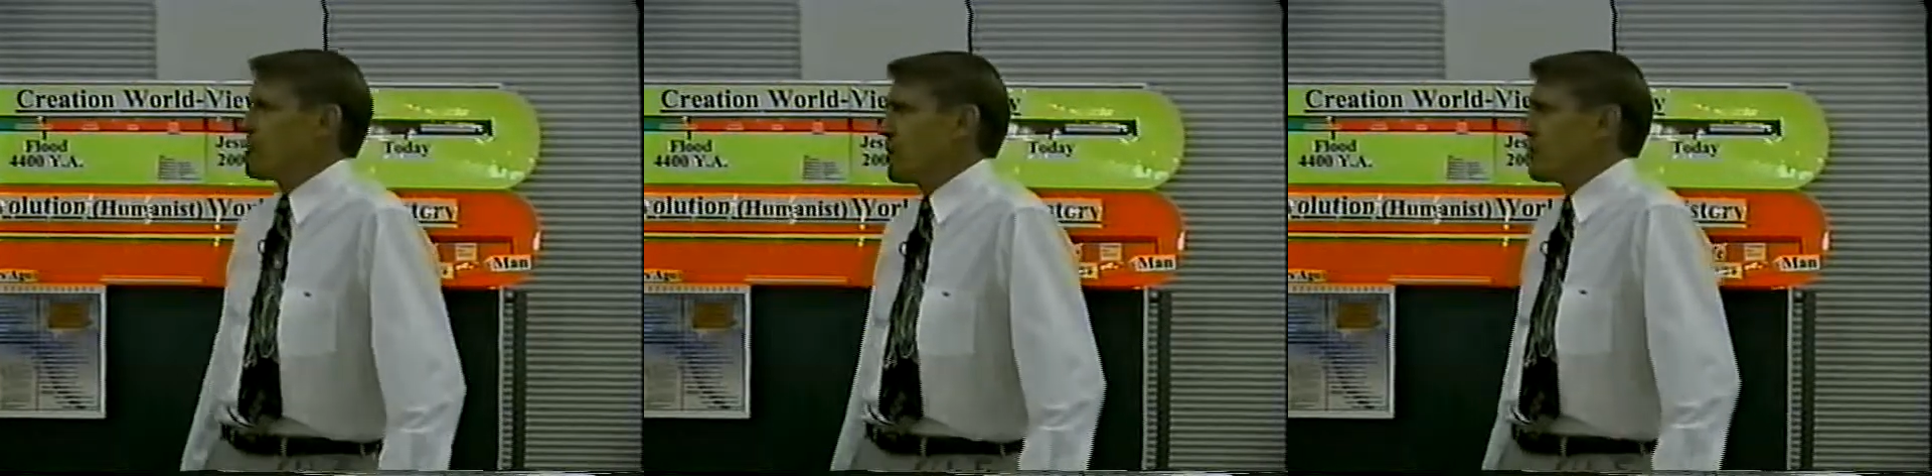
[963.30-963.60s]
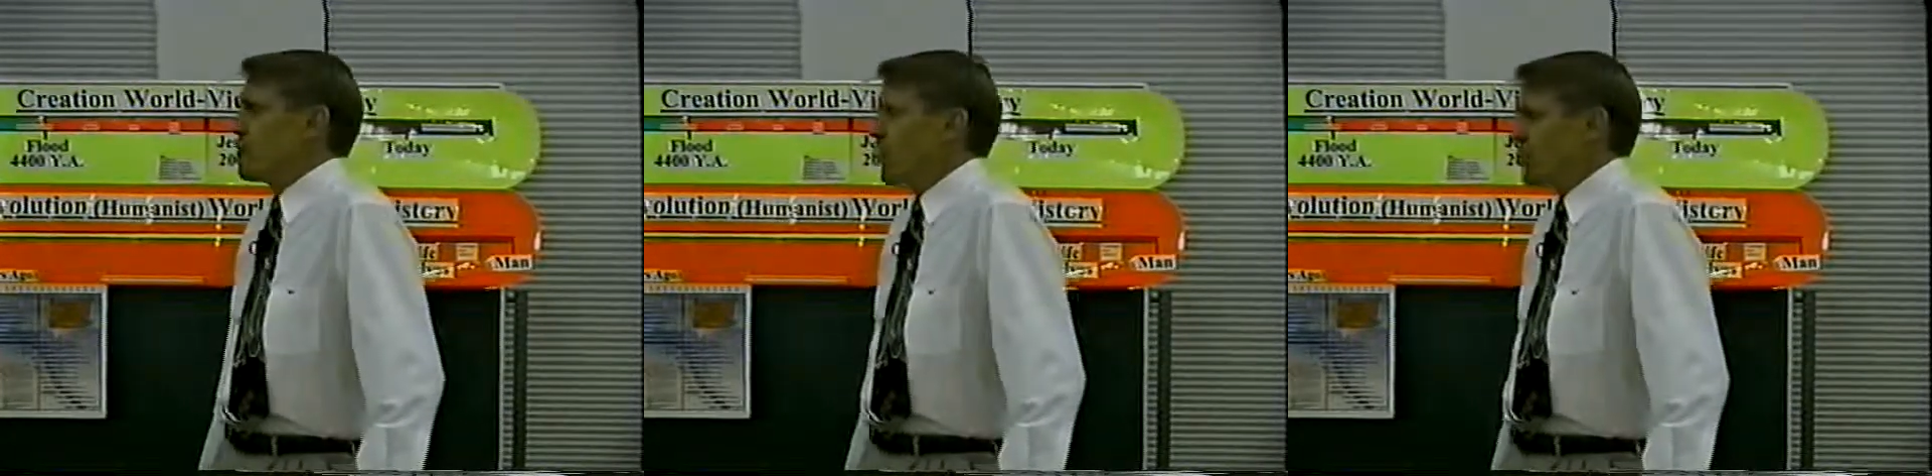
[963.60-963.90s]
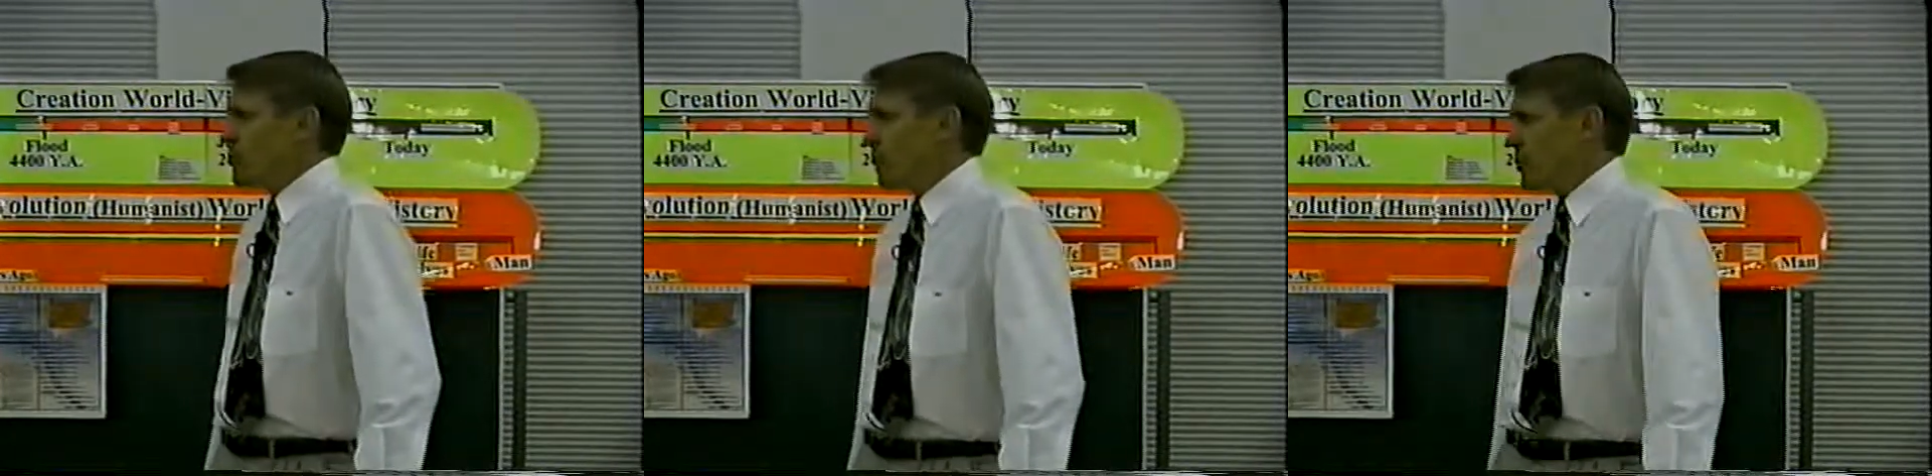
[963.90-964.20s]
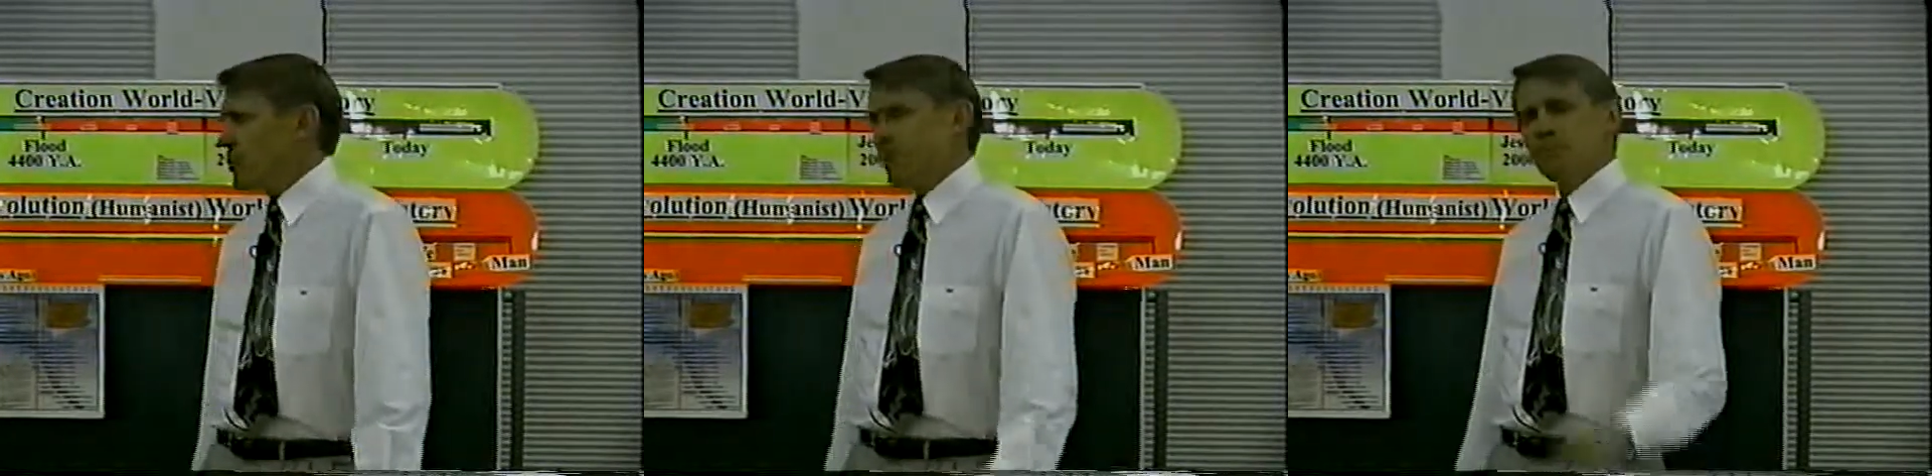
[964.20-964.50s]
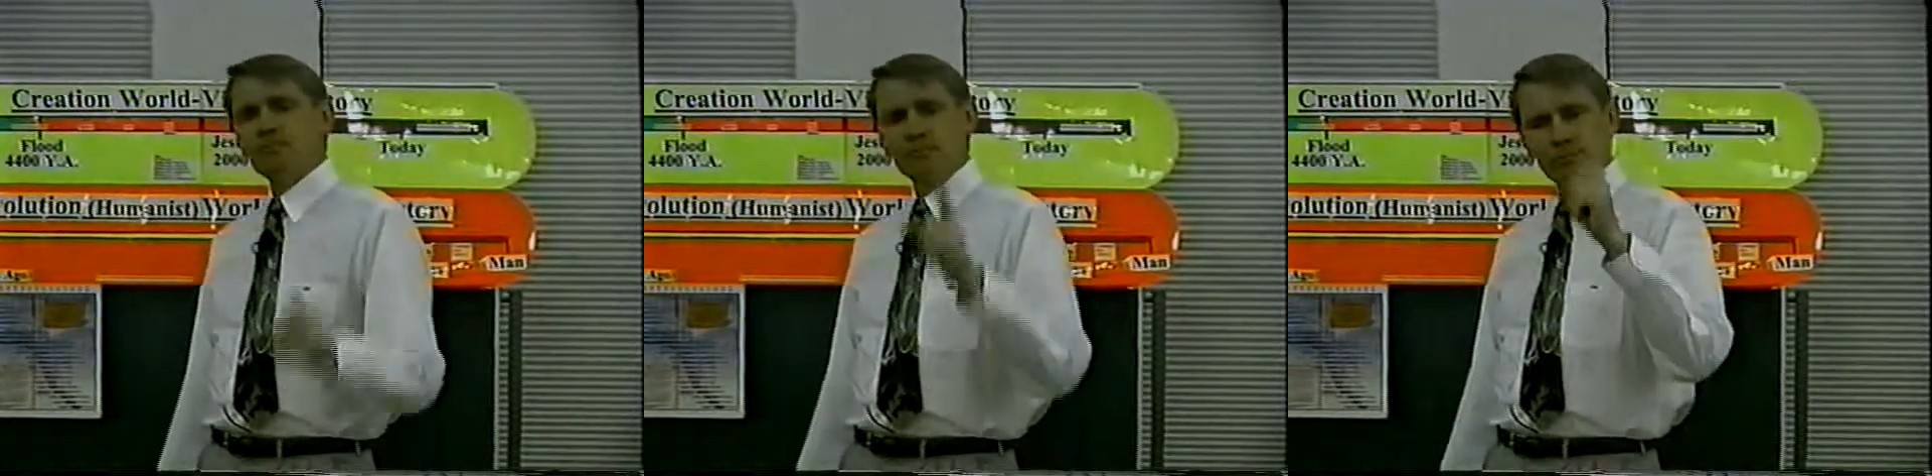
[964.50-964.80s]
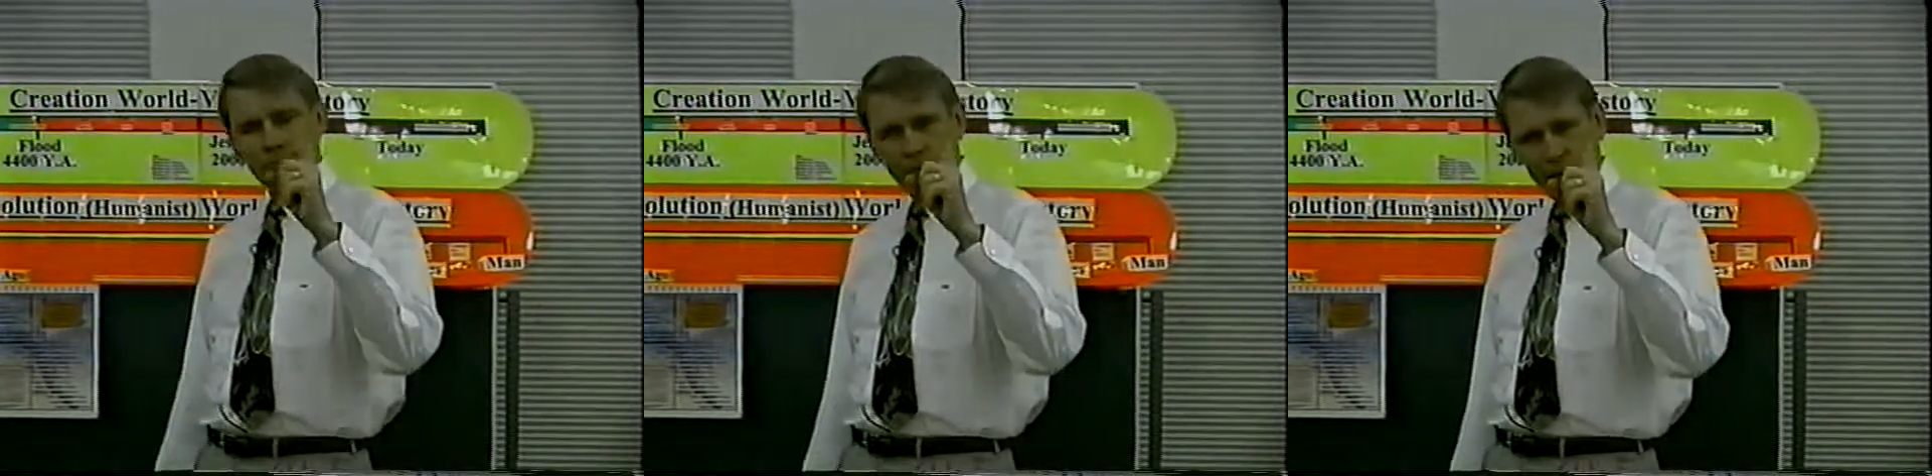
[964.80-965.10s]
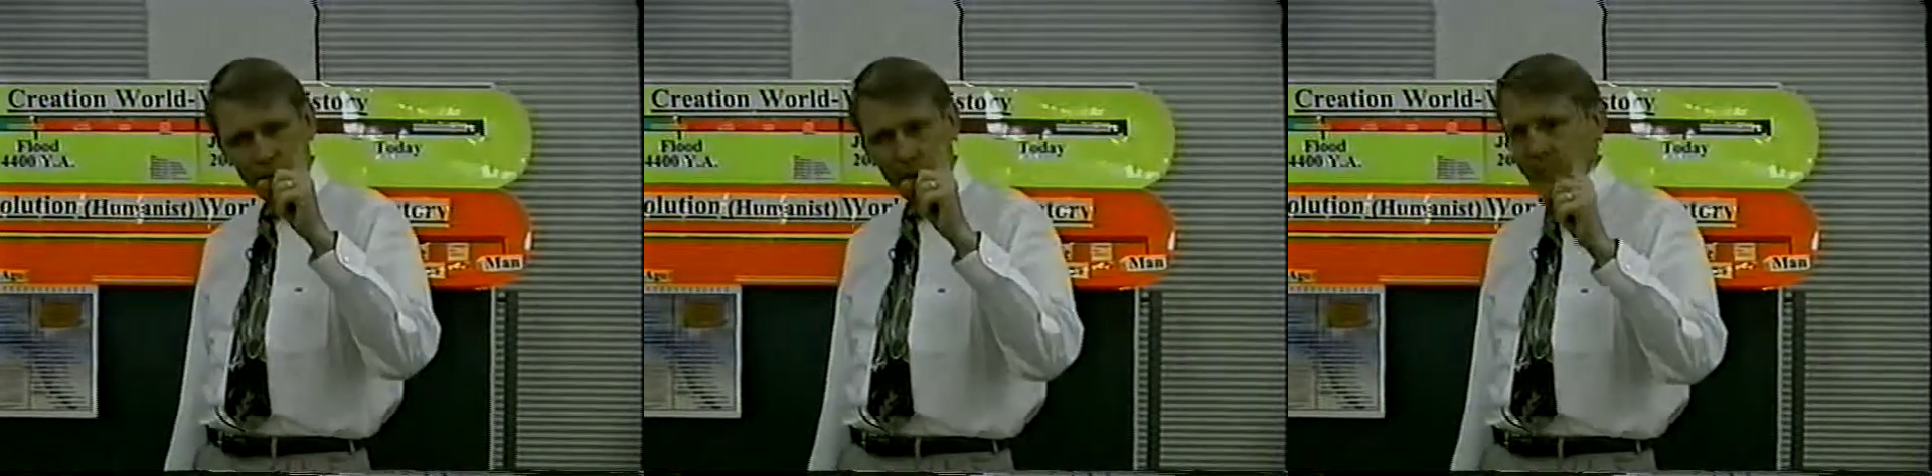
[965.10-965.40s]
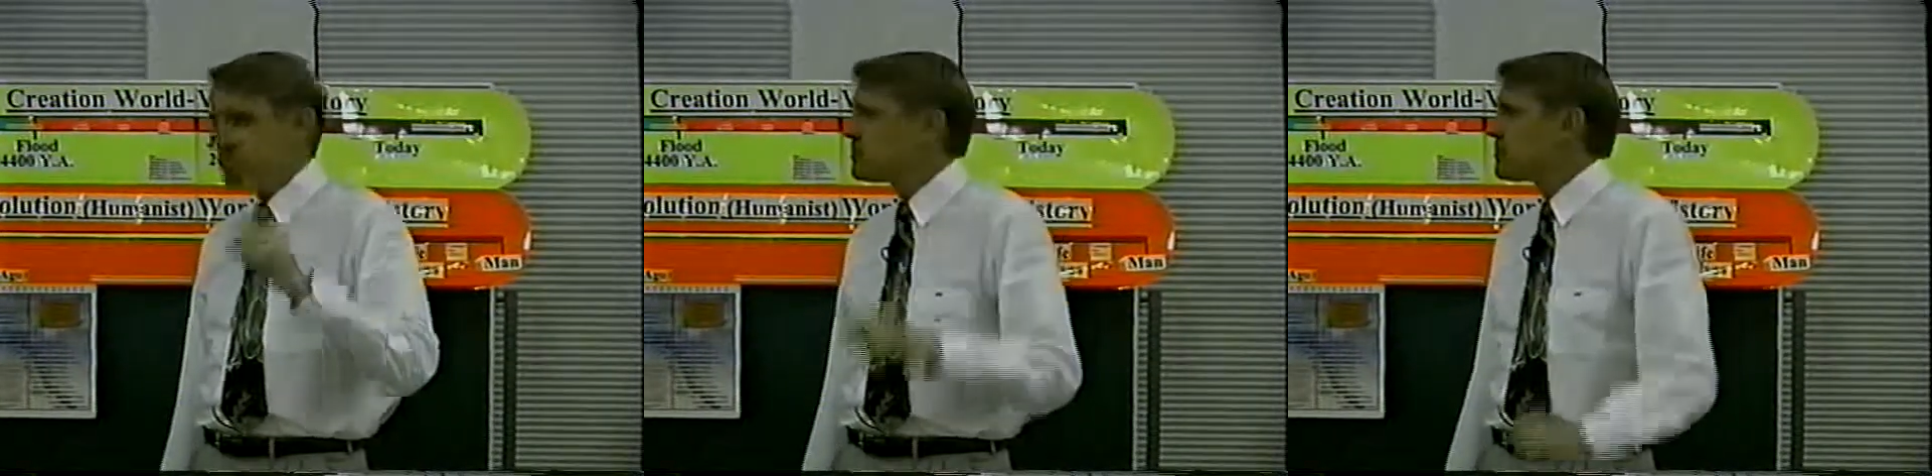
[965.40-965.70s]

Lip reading: have a similar four-limb structure. I agree.